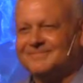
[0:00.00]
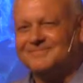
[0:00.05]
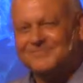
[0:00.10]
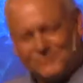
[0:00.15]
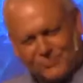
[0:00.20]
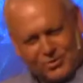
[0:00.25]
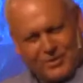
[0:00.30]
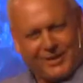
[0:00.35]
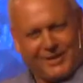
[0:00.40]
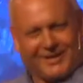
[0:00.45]

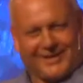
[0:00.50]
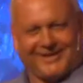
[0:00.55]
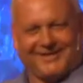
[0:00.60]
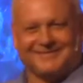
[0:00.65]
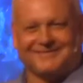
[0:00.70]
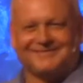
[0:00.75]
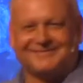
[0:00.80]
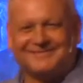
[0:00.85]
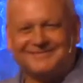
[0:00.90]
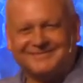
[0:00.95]
Really?
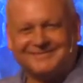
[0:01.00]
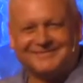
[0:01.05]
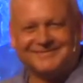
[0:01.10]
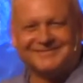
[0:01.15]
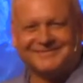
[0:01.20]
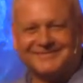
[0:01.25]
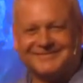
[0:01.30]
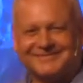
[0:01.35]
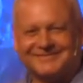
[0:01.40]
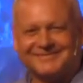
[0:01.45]

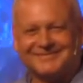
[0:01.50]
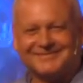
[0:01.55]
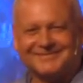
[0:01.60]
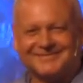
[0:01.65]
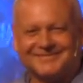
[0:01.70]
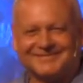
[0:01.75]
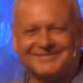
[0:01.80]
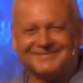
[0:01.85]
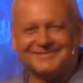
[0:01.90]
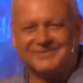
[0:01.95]

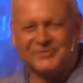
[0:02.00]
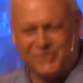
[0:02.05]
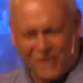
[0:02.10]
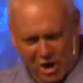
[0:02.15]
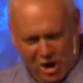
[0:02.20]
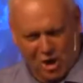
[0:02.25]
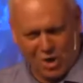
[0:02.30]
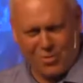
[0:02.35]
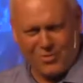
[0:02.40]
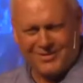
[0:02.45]

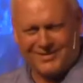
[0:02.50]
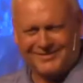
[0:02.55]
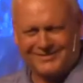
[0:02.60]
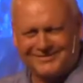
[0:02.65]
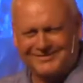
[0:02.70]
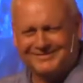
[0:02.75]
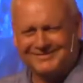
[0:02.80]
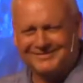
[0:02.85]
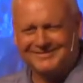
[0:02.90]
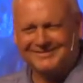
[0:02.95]
No?
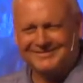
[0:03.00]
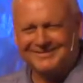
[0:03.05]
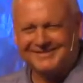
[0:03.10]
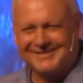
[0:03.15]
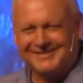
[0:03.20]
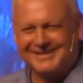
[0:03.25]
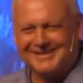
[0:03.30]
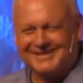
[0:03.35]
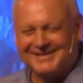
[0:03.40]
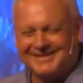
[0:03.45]

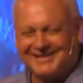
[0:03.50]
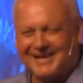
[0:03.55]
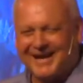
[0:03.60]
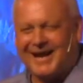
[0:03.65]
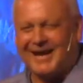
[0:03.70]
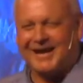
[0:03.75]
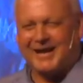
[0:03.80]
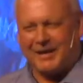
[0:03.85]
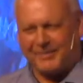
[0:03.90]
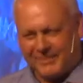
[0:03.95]

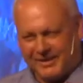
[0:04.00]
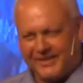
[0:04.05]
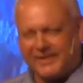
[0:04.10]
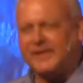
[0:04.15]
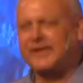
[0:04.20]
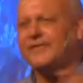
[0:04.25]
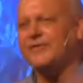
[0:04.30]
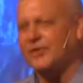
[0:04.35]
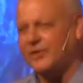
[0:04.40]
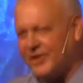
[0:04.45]
I'm going to
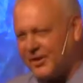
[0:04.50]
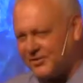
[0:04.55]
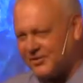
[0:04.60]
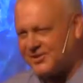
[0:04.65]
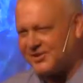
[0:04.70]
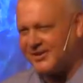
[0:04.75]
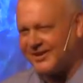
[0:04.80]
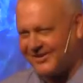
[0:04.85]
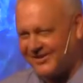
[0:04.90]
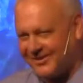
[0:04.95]
give you another
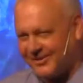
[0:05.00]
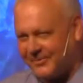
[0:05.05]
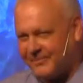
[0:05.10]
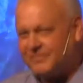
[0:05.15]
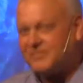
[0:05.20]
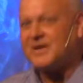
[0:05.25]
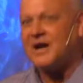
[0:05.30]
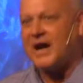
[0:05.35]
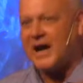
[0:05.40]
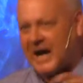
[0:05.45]
scenario.
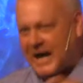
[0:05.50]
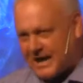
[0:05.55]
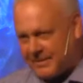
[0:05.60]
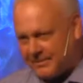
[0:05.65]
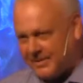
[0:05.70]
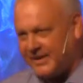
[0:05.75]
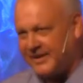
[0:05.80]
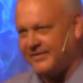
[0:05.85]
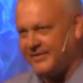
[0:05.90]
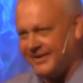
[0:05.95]
I am
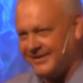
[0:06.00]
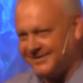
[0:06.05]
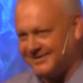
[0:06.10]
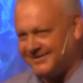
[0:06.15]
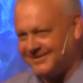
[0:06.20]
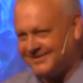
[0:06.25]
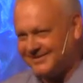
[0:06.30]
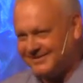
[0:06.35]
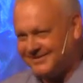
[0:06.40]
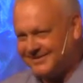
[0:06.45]
leaving.
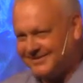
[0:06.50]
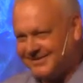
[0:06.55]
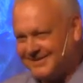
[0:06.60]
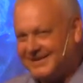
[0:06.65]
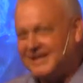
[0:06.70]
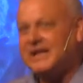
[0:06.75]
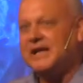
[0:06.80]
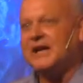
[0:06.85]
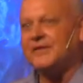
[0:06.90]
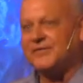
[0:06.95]

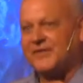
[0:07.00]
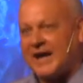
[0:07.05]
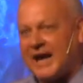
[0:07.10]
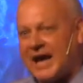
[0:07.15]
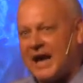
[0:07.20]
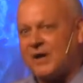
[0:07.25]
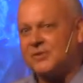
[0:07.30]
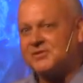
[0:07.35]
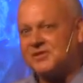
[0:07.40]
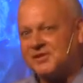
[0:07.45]
If the
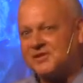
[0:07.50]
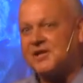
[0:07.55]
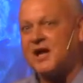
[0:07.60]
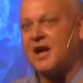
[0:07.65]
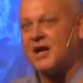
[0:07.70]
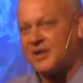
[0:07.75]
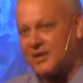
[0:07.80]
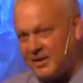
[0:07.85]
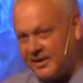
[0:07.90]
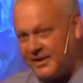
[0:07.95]
house is
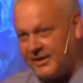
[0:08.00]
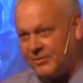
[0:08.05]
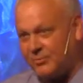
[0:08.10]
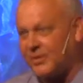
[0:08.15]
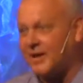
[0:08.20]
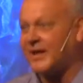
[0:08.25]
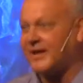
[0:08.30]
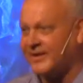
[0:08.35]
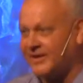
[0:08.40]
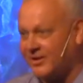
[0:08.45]
not clean when
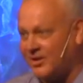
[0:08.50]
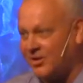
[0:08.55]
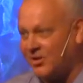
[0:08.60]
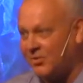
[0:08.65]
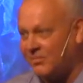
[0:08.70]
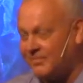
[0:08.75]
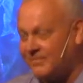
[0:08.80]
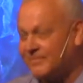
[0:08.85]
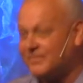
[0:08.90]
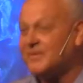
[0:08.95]
I get
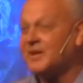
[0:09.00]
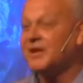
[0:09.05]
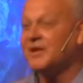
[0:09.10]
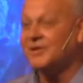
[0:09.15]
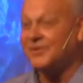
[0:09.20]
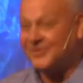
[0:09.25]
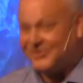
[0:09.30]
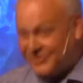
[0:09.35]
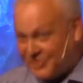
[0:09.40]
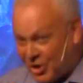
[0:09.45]
home,
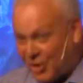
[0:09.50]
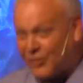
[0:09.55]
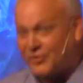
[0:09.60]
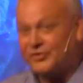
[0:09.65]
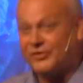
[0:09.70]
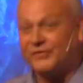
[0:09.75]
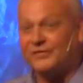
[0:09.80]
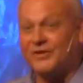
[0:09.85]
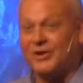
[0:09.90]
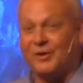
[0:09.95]
no,
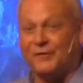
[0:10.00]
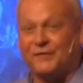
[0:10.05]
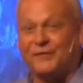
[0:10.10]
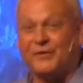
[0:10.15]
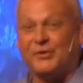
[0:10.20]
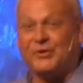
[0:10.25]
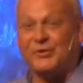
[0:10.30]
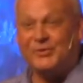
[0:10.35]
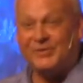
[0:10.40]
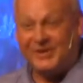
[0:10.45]
no
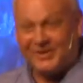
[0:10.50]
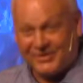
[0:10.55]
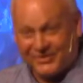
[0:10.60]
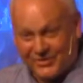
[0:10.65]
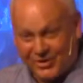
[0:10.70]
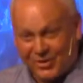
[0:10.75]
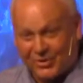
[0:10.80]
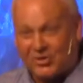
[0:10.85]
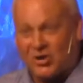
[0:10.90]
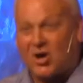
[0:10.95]
food,
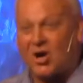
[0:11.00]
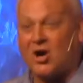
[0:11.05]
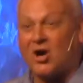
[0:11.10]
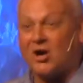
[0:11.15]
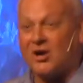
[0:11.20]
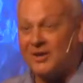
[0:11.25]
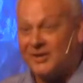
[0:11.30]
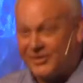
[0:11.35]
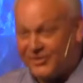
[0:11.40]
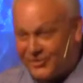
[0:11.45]
no
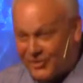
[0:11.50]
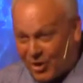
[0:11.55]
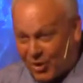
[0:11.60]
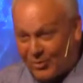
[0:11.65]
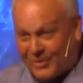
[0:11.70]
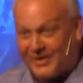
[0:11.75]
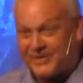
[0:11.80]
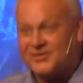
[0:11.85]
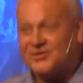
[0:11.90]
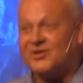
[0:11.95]
car,
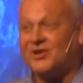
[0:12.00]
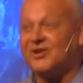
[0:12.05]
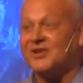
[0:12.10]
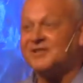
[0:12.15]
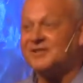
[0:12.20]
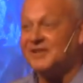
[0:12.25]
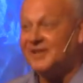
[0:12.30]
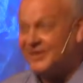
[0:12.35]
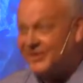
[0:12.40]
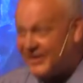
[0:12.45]
no
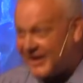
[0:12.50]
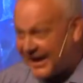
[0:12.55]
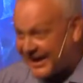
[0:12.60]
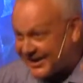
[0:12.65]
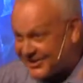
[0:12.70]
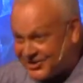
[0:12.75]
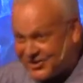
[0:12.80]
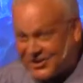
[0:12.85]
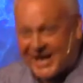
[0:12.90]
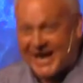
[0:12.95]
insurance, not a
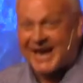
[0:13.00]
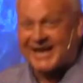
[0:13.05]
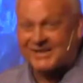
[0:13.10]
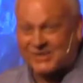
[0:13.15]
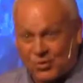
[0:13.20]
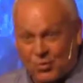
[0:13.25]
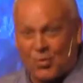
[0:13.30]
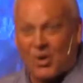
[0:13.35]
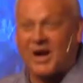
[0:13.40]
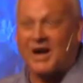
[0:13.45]
jack
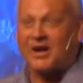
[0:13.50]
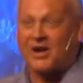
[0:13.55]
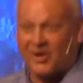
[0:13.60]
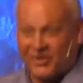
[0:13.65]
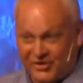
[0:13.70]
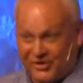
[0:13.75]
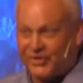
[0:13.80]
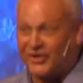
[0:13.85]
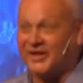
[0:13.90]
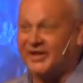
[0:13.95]
squat are
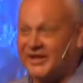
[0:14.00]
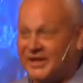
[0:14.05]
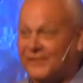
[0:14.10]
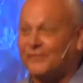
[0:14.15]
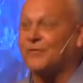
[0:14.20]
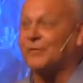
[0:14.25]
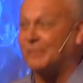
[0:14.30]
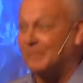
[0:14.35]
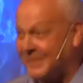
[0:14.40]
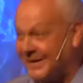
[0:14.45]
you going to get
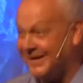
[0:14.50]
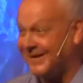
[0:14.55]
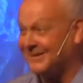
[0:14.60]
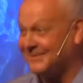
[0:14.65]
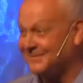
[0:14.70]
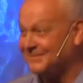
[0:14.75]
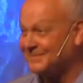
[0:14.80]
from me.